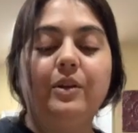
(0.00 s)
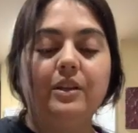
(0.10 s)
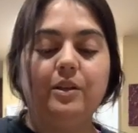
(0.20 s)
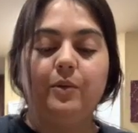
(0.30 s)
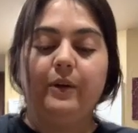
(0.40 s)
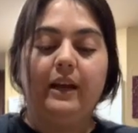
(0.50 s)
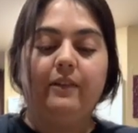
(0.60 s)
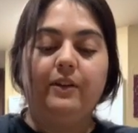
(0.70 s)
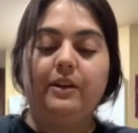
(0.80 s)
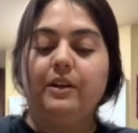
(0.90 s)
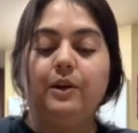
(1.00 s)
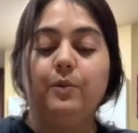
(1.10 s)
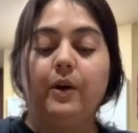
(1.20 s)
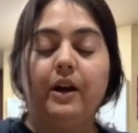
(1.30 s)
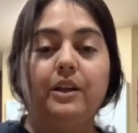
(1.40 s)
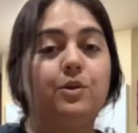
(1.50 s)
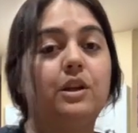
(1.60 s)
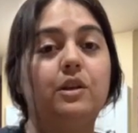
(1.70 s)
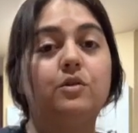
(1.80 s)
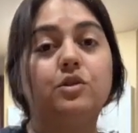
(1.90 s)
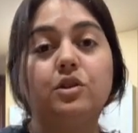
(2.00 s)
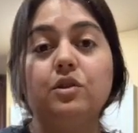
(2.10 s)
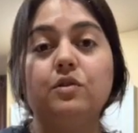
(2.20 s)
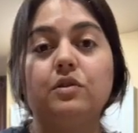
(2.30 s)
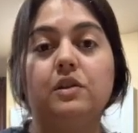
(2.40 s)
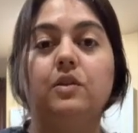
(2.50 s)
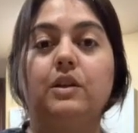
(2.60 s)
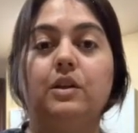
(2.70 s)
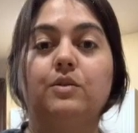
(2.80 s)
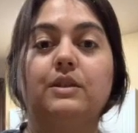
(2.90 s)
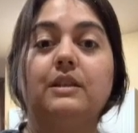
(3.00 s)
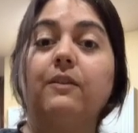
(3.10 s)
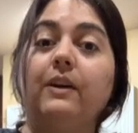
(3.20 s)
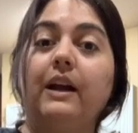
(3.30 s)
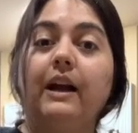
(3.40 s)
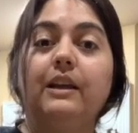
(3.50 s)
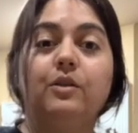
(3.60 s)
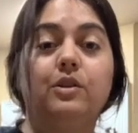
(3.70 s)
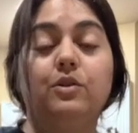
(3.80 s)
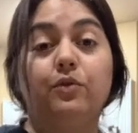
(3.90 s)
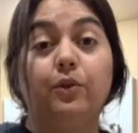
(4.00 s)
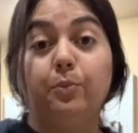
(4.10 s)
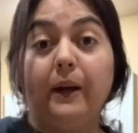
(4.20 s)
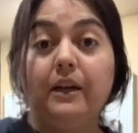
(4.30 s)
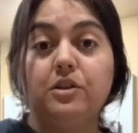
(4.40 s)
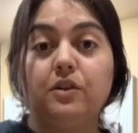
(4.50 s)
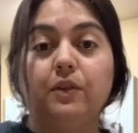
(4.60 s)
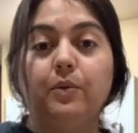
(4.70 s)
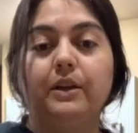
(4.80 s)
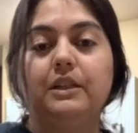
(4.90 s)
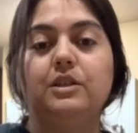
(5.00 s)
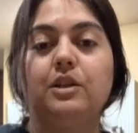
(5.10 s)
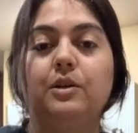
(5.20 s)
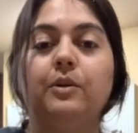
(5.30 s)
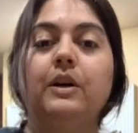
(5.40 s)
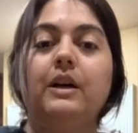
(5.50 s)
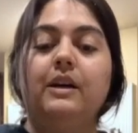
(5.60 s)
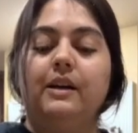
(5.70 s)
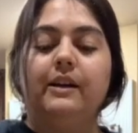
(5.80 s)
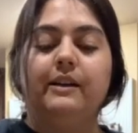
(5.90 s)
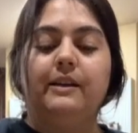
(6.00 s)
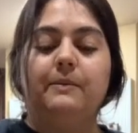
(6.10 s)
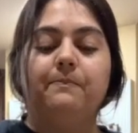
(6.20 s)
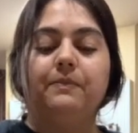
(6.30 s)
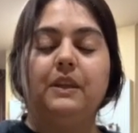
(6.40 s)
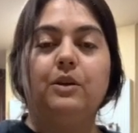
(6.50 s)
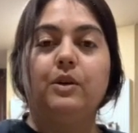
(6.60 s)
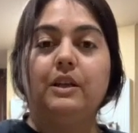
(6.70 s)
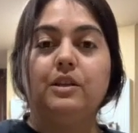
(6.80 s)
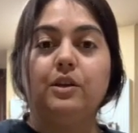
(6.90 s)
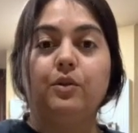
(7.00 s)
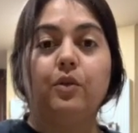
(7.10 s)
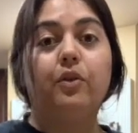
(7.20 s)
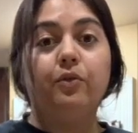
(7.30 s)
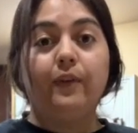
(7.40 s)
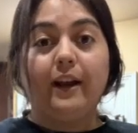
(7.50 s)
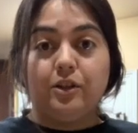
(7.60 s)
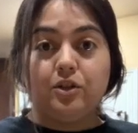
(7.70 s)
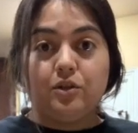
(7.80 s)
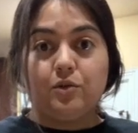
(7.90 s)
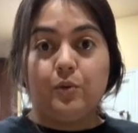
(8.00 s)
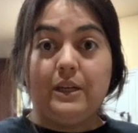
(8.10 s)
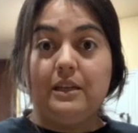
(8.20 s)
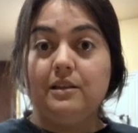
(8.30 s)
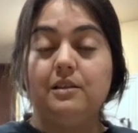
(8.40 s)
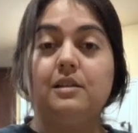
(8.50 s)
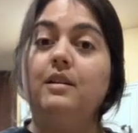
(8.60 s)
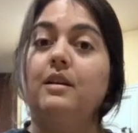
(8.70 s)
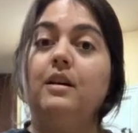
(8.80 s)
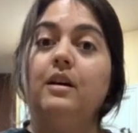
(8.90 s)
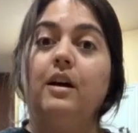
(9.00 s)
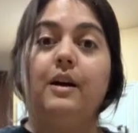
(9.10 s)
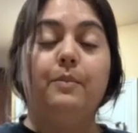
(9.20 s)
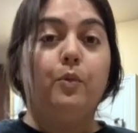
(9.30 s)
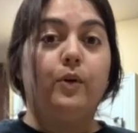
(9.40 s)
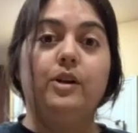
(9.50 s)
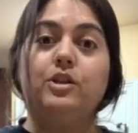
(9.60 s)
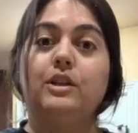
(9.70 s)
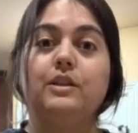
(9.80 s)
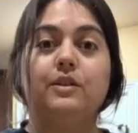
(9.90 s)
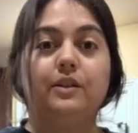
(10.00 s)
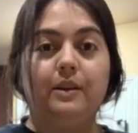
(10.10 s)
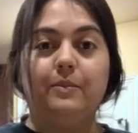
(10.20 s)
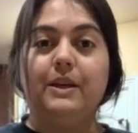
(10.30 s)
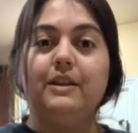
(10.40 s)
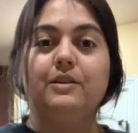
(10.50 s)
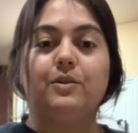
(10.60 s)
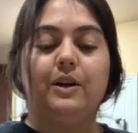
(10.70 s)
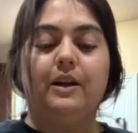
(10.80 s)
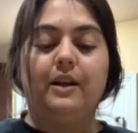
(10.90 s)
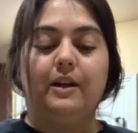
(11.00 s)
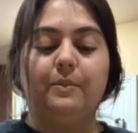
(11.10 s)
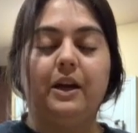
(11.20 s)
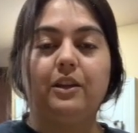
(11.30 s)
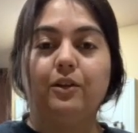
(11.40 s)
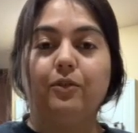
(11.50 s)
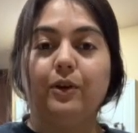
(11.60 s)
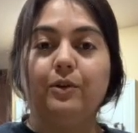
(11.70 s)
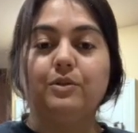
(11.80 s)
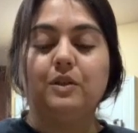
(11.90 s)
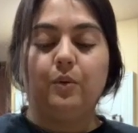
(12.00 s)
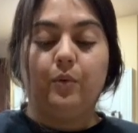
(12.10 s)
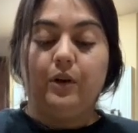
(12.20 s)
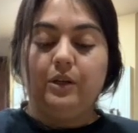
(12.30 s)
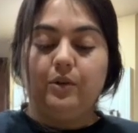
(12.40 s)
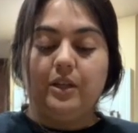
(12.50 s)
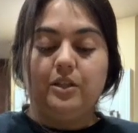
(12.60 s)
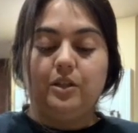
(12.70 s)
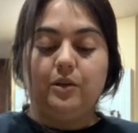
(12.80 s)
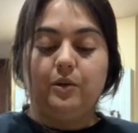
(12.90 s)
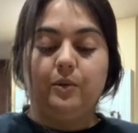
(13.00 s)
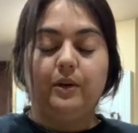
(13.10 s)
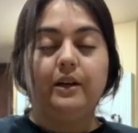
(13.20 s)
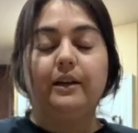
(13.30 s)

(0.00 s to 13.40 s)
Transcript: can do whatever you want. You can use juice, you can use a different kind, you could do fruit punch if you wanted to. You can do fresh squeezed oranges or lemons or other fruits, or you could do